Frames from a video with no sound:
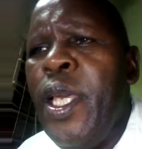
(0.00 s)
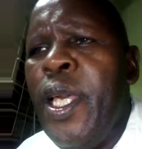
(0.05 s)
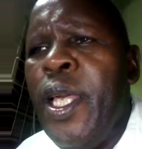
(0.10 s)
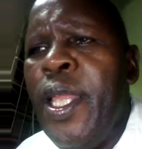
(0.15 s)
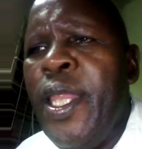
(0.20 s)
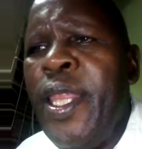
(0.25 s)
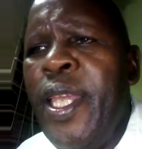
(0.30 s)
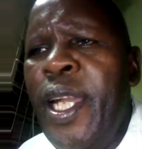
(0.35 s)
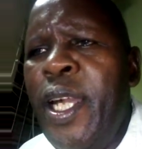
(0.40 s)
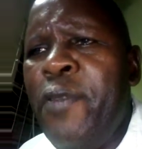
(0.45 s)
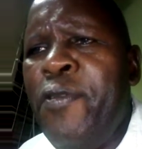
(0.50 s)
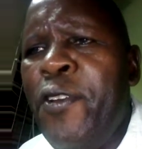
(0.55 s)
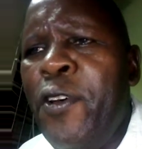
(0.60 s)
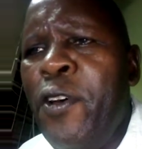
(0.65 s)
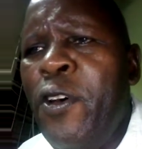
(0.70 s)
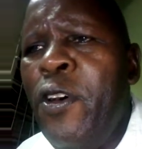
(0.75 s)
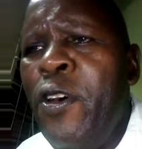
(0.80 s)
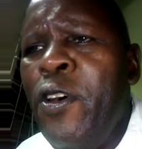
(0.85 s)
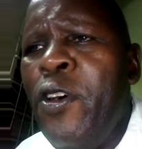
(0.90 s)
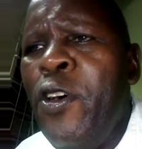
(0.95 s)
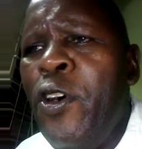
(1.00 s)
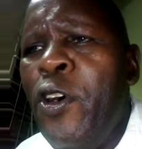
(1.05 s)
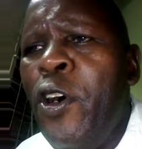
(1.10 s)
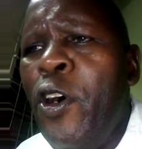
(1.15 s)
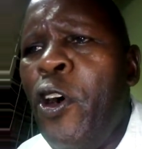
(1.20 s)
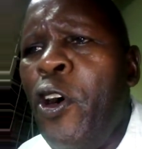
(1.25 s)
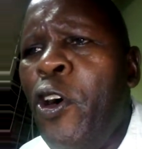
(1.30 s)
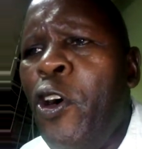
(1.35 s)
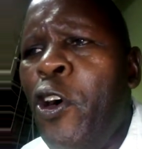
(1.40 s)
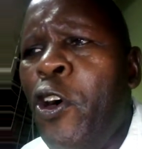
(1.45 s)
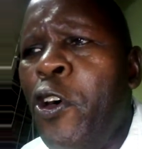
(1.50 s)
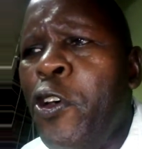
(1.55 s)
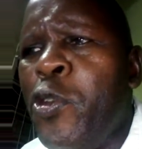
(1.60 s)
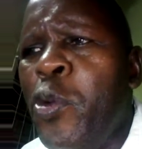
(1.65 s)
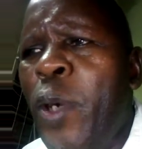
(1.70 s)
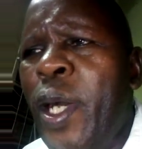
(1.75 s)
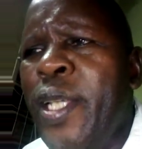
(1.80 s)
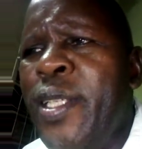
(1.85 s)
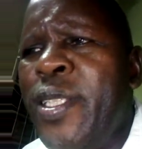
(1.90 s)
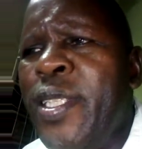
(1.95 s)
Therefore, all
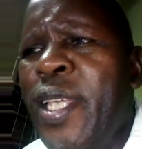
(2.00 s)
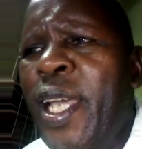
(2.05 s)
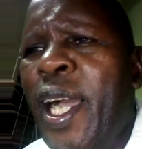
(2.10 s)
swans